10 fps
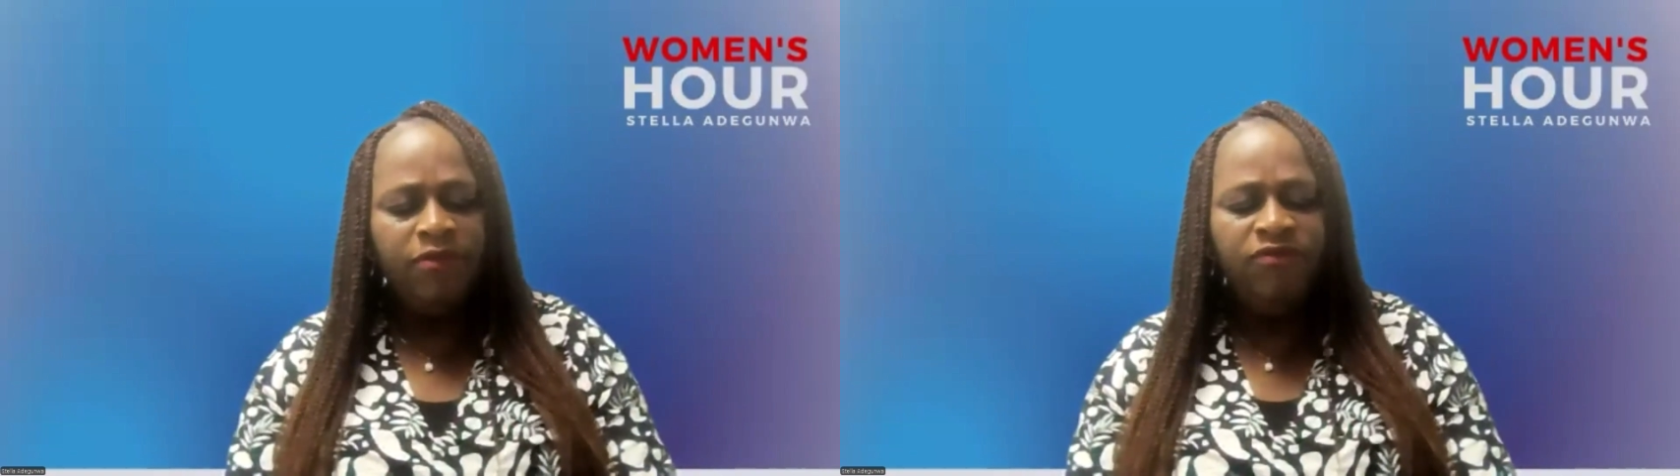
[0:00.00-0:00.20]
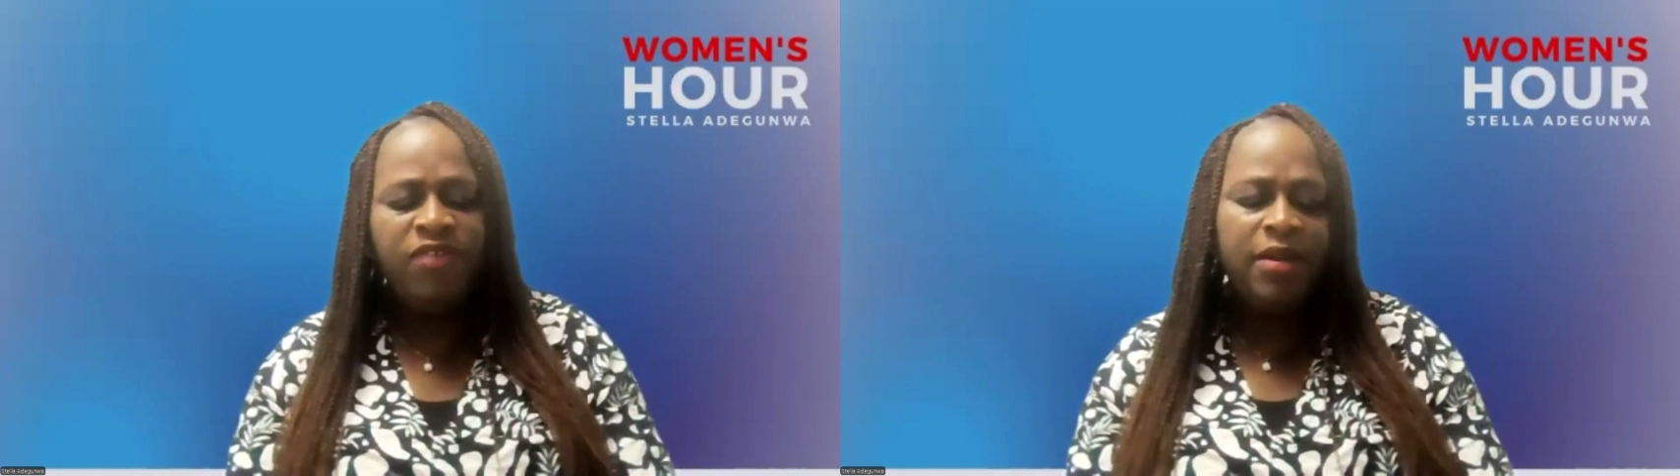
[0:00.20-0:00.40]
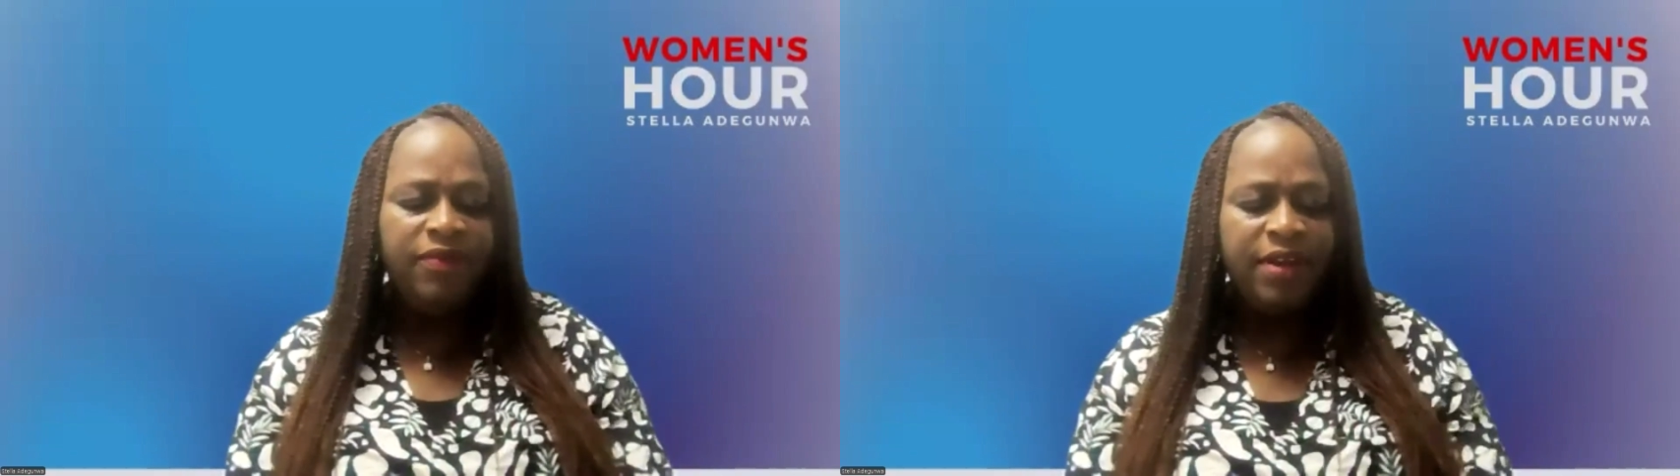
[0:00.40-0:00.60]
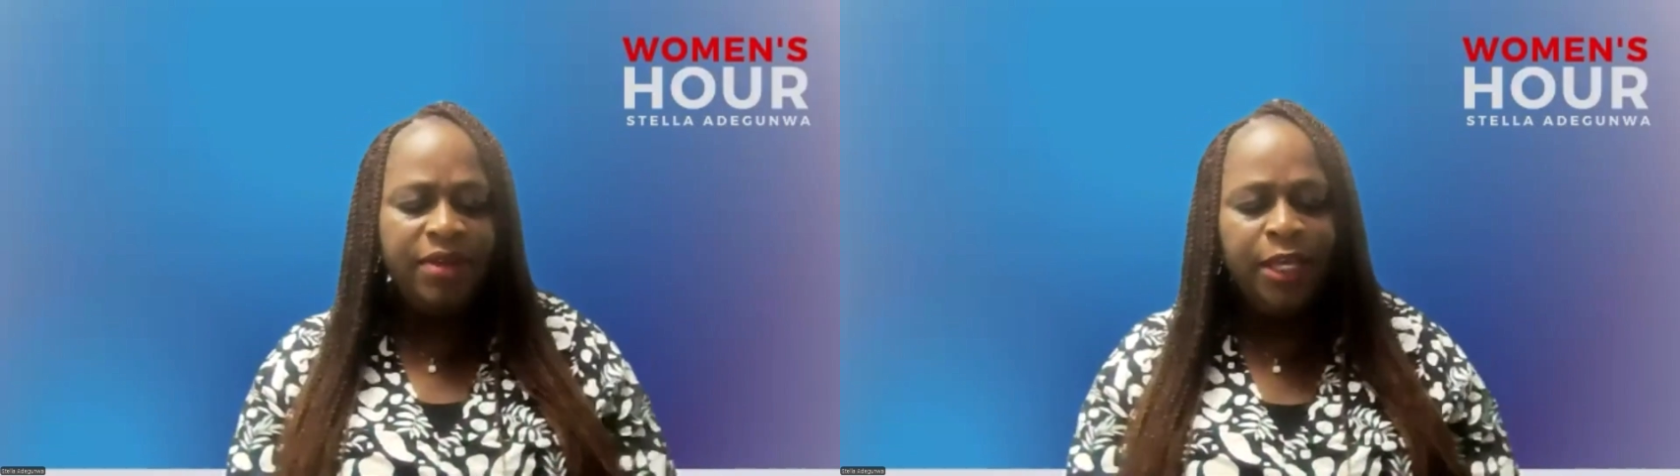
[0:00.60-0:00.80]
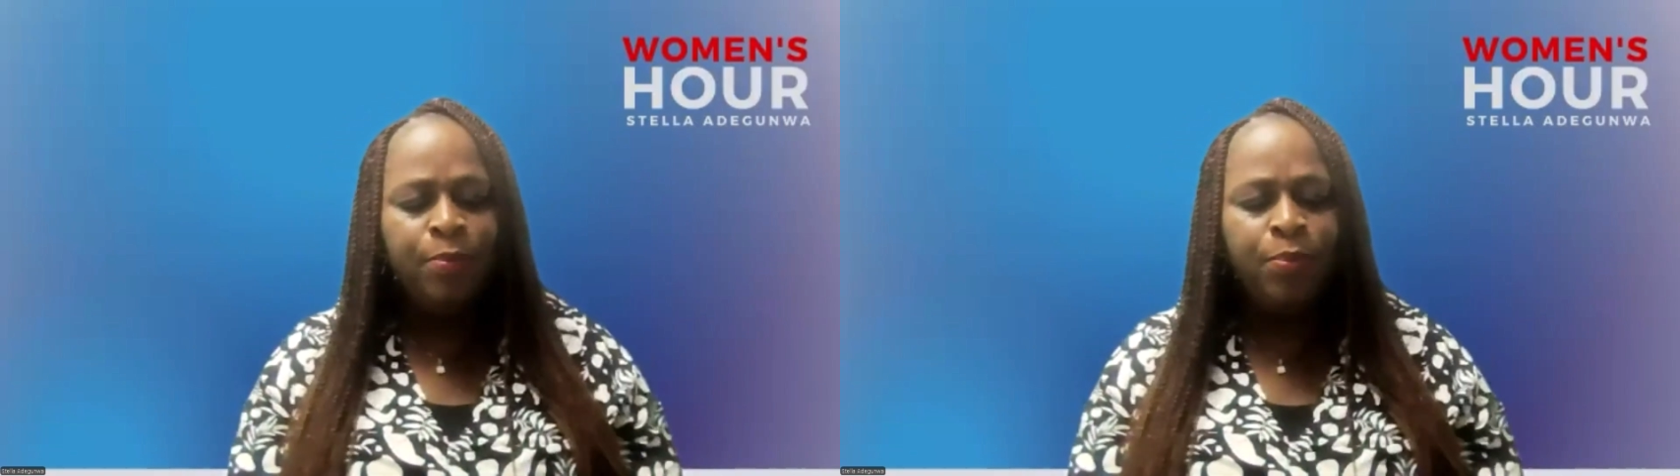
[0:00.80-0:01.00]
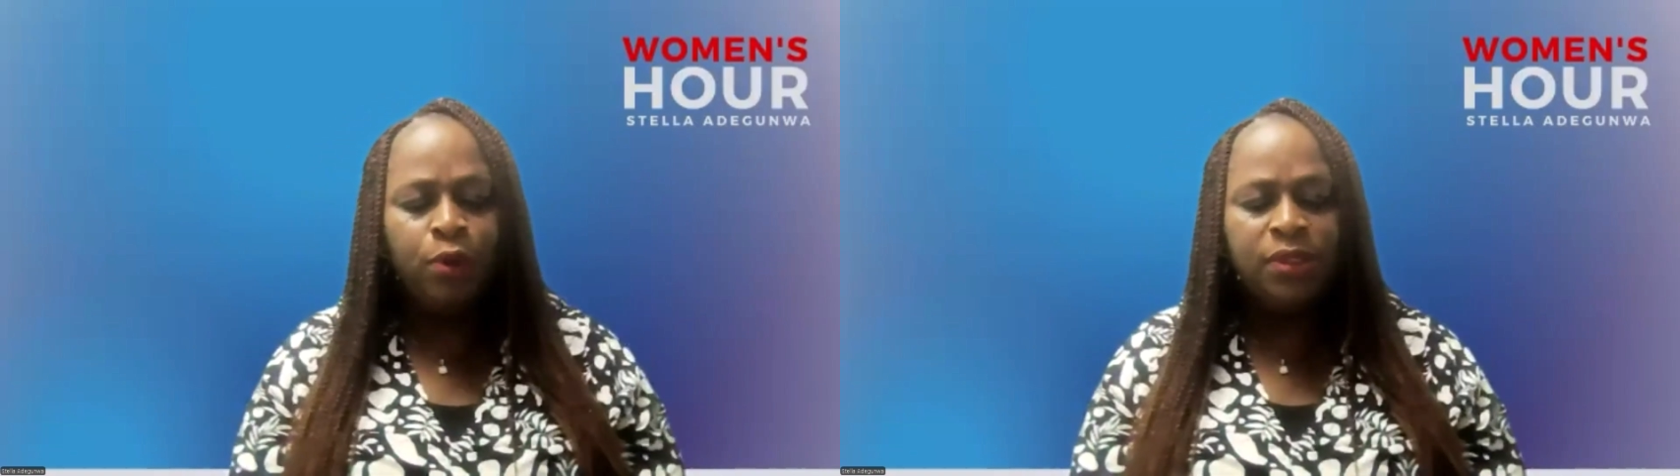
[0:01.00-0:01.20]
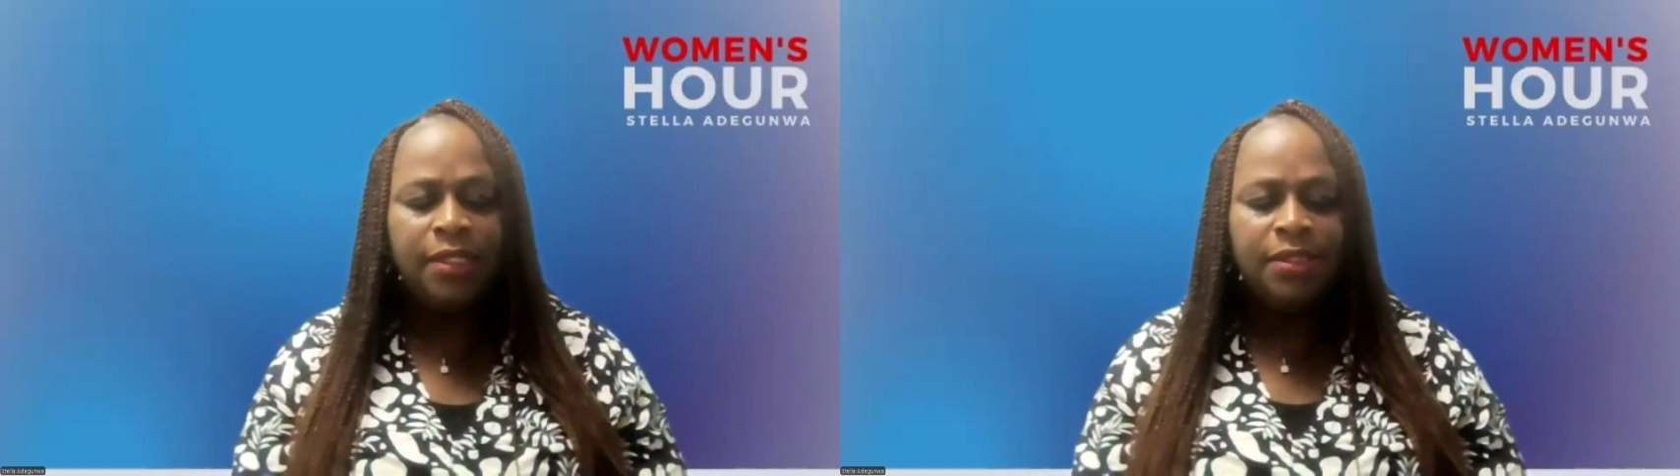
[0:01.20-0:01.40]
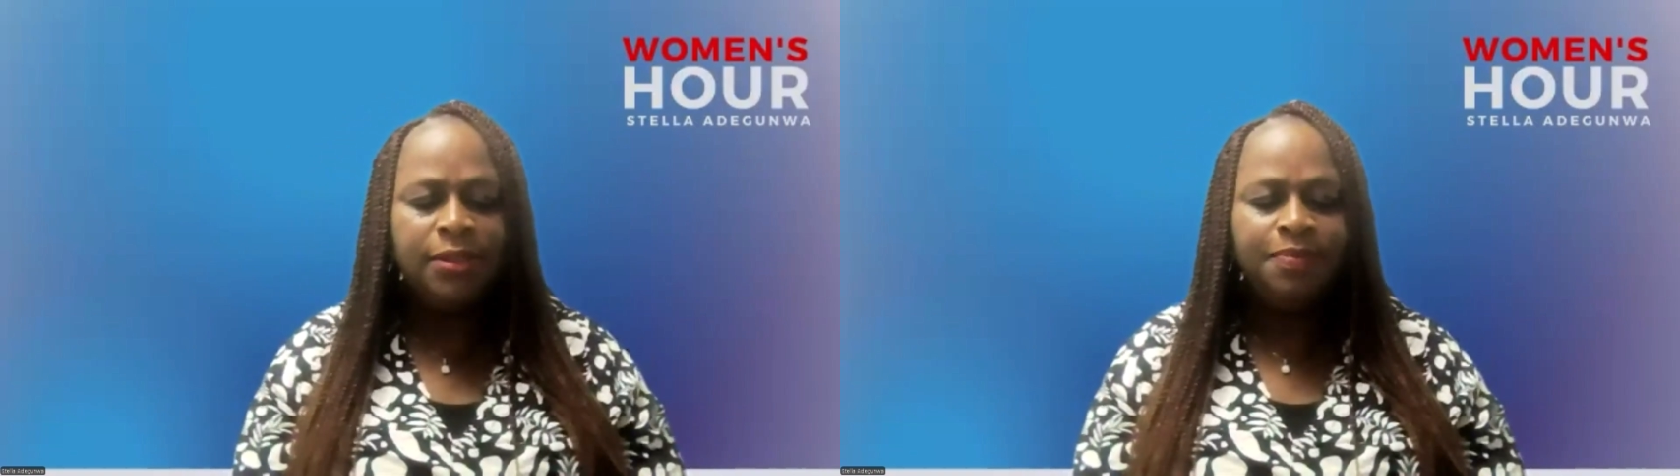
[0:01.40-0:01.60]
Very, very
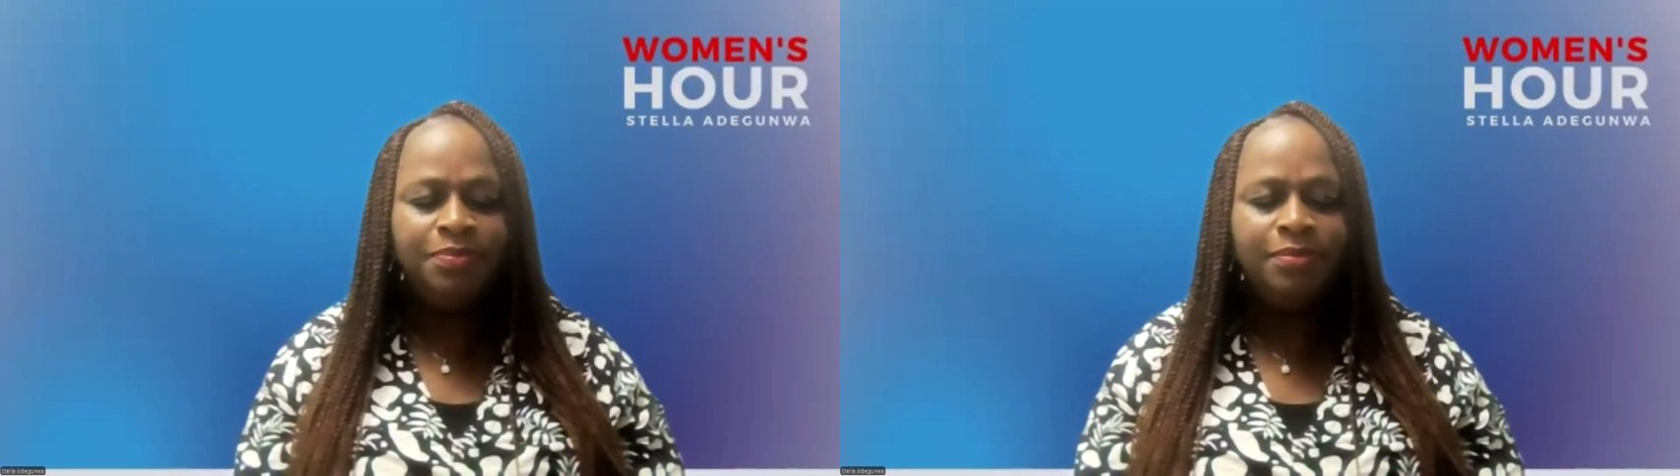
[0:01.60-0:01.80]
important.